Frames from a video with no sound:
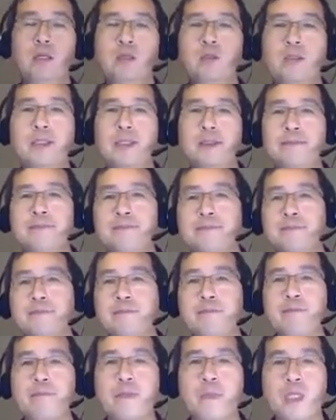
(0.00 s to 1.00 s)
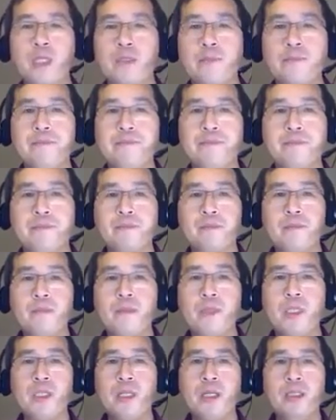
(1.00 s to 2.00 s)
And the other one is that
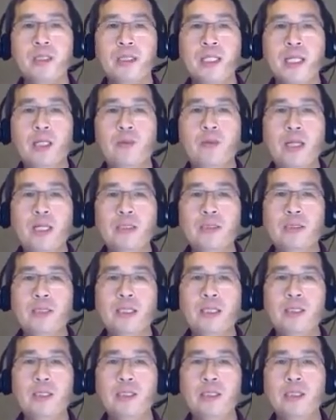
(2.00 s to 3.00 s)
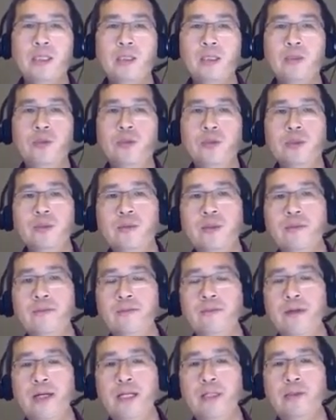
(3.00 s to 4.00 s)
using a file system,
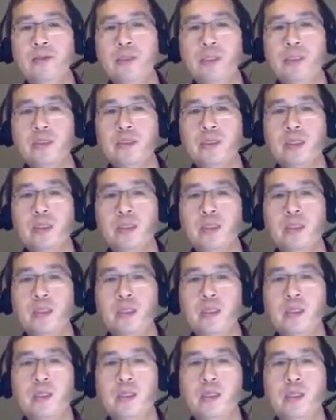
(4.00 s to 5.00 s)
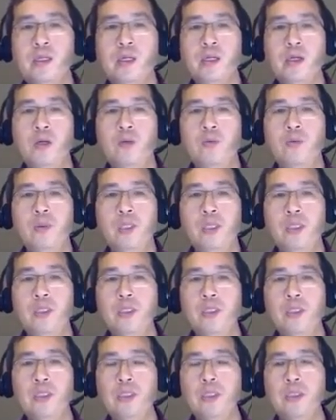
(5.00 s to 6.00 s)
we feel a lot of
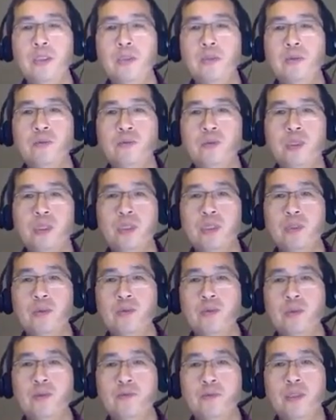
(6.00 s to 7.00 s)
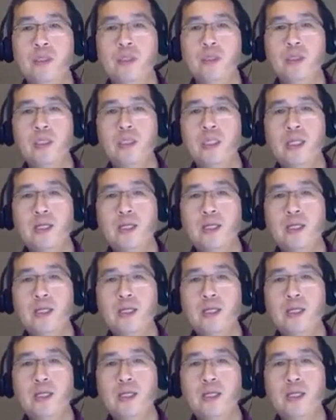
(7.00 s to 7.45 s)
convenient as well.